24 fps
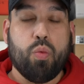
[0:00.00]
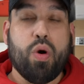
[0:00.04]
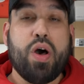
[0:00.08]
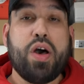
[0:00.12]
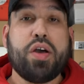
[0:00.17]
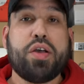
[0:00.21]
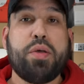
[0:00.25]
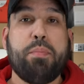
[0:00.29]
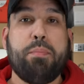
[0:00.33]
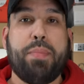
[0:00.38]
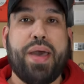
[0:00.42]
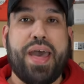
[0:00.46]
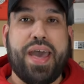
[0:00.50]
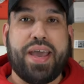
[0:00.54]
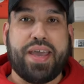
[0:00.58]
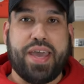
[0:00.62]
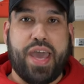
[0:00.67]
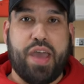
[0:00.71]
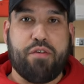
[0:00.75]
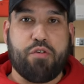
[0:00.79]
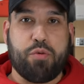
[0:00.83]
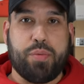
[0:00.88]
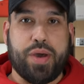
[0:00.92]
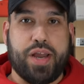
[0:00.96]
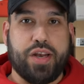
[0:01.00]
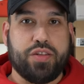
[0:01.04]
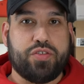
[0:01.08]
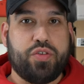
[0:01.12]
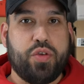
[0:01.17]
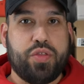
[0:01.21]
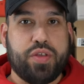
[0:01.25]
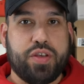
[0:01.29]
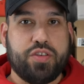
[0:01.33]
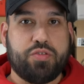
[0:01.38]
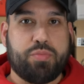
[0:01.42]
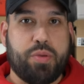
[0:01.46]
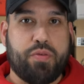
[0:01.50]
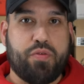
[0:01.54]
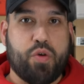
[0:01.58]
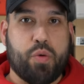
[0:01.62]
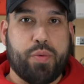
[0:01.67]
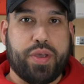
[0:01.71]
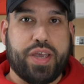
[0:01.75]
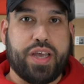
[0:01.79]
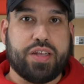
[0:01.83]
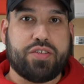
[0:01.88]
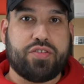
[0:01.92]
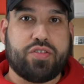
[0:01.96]
Welcome back everybody. Two things
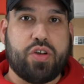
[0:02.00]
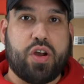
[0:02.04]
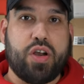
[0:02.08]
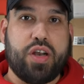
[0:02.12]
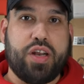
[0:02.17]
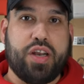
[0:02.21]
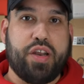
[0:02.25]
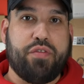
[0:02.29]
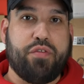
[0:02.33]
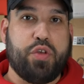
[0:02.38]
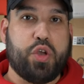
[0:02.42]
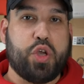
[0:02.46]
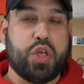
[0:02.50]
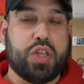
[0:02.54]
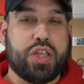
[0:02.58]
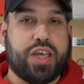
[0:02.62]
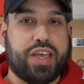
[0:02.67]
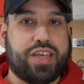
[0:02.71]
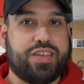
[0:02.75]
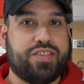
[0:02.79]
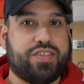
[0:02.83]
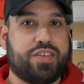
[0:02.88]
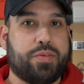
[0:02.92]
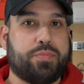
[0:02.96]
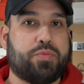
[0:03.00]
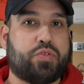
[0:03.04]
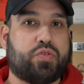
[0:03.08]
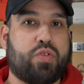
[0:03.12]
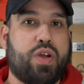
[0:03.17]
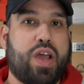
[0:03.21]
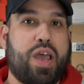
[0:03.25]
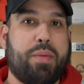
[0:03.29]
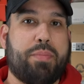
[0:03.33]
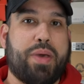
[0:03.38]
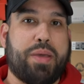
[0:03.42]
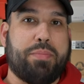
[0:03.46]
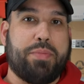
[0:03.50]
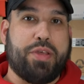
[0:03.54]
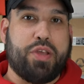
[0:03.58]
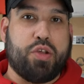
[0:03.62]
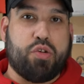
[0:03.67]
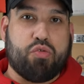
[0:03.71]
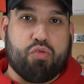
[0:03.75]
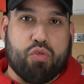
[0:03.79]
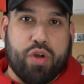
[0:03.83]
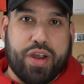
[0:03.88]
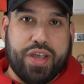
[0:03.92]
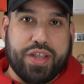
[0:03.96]
before we get started. If you can like and subscribe, I'd be
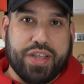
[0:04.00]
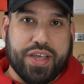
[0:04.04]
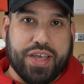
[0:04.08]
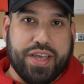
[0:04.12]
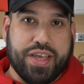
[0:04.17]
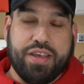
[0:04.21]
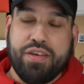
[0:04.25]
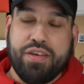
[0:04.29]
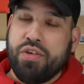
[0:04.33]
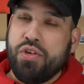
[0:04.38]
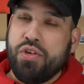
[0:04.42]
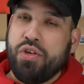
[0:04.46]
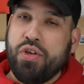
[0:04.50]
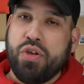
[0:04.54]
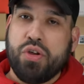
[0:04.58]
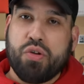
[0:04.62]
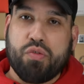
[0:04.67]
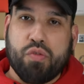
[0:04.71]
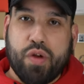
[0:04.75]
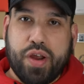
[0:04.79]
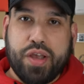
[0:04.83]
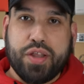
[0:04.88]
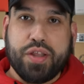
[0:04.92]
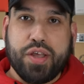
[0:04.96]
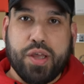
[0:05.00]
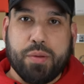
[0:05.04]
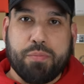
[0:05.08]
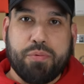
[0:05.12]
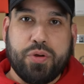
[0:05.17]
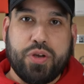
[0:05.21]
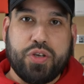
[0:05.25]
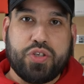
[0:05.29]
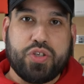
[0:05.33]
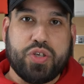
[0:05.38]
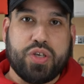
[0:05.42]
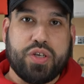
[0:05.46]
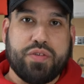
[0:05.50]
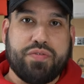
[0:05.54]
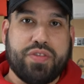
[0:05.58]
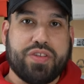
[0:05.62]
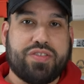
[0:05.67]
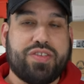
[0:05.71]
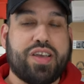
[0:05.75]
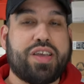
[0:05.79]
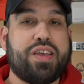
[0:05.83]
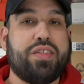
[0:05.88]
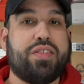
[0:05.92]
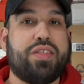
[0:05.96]
greatly, greatly appreciative. The
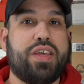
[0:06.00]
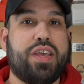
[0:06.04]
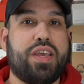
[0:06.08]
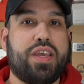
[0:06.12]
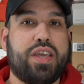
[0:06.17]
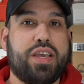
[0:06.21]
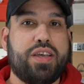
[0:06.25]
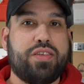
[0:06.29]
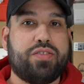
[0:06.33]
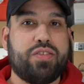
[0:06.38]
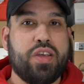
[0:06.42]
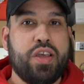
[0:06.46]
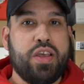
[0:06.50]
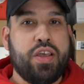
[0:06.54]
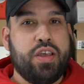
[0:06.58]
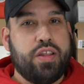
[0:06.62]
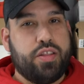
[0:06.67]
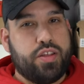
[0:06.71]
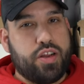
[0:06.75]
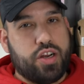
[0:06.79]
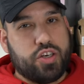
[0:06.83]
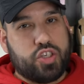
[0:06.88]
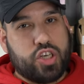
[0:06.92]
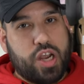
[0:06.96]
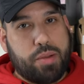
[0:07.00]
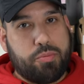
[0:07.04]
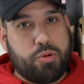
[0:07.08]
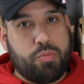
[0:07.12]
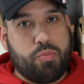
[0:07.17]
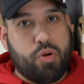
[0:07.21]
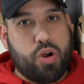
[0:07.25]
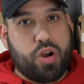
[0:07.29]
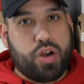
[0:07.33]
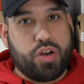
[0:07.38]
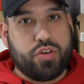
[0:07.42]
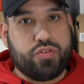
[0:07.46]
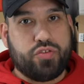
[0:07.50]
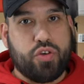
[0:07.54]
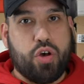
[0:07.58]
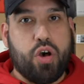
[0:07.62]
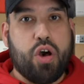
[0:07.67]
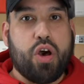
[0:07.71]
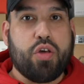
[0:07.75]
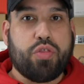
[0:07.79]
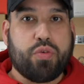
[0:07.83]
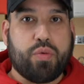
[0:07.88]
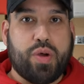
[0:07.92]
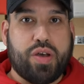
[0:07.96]
second thing is there are chapter markers
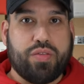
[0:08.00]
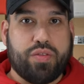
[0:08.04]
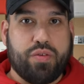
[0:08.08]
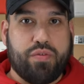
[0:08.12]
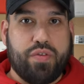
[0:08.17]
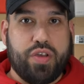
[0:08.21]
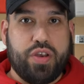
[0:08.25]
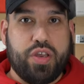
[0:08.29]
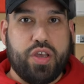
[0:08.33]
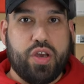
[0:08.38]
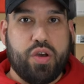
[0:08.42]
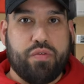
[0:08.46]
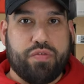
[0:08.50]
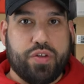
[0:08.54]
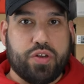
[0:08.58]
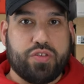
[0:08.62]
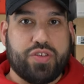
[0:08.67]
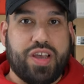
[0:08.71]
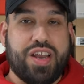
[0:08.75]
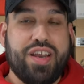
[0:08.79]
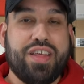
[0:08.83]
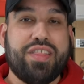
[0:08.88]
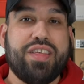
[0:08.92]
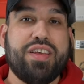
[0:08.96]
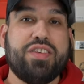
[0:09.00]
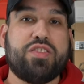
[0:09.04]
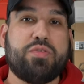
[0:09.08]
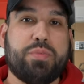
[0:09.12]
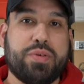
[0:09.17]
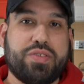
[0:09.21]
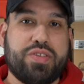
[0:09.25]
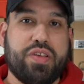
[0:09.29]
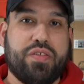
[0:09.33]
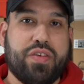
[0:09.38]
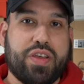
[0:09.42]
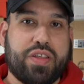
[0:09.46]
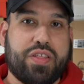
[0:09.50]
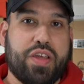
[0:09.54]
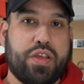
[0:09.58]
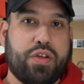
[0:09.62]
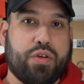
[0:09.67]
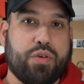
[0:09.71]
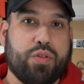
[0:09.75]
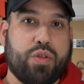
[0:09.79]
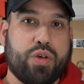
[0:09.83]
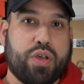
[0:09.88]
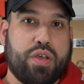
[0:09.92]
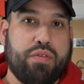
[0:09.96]
all throughout the video. If there's anything specific that
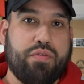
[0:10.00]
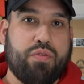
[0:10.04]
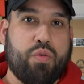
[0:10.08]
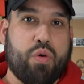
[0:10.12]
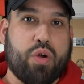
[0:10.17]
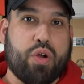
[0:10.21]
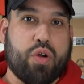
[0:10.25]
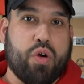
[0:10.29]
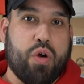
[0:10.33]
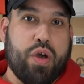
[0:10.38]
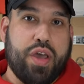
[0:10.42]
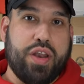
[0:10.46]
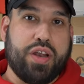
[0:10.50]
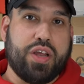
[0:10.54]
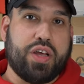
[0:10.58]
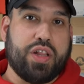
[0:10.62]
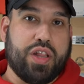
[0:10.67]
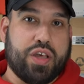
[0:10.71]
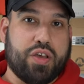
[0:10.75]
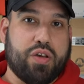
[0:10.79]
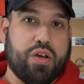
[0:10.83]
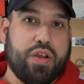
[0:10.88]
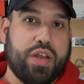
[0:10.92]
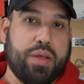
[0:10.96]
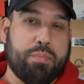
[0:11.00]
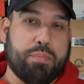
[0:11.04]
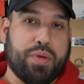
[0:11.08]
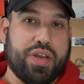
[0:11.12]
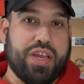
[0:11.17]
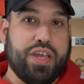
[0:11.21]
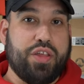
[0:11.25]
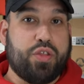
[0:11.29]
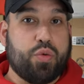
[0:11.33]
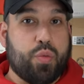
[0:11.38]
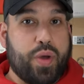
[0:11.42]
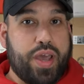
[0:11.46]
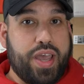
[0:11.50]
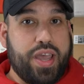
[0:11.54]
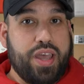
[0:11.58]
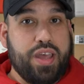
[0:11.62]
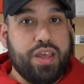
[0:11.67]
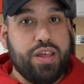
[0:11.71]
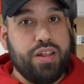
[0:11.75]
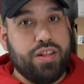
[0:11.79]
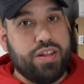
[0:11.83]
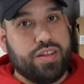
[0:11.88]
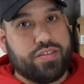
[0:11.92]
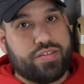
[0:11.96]
you're looking for, go ahead and click on it. But either way,
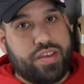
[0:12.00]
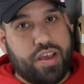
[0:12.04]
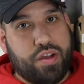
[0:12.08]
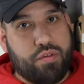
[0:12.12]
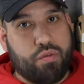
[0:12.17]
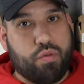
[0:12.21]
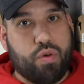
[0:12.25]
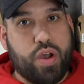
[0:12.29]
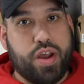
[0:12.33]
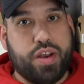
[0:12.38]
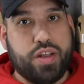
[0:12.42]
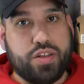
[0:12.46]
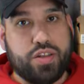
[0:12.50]
let's get right